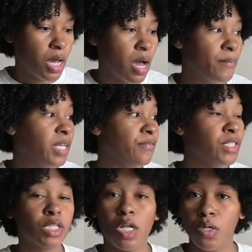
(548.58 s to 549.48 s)
I'm gonna leave
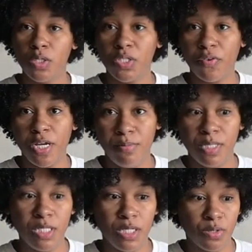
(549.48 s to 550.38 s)
his clothes for him
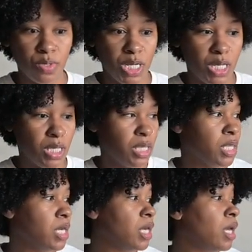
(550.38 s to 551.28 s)
to deal with.
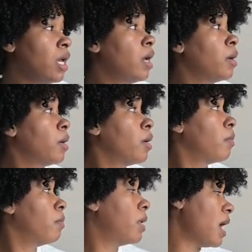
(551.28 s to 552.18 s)

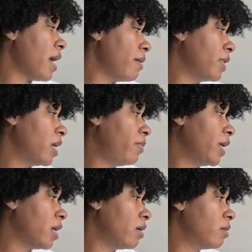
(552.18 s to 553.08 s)
But I am gonna
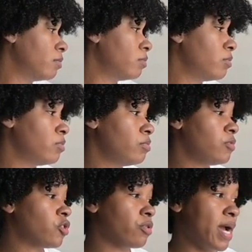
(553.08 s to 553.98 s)
pick up
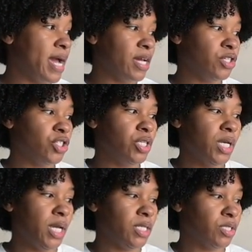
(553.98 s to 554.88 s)
trash
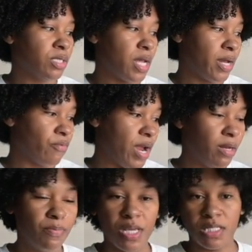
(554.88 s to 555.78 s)
and just like
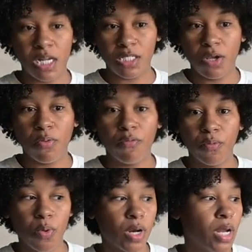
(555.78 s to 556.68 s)
random things that I see on the
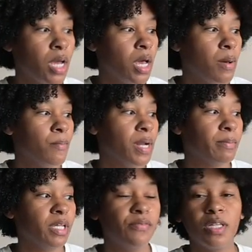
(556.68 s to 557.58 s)
floor. But
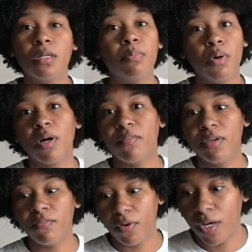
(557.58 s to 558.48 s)
I'm leaving the bulk of
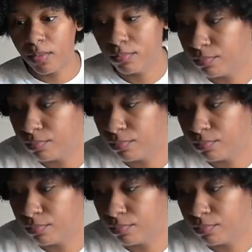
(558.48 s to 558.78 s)
it for him.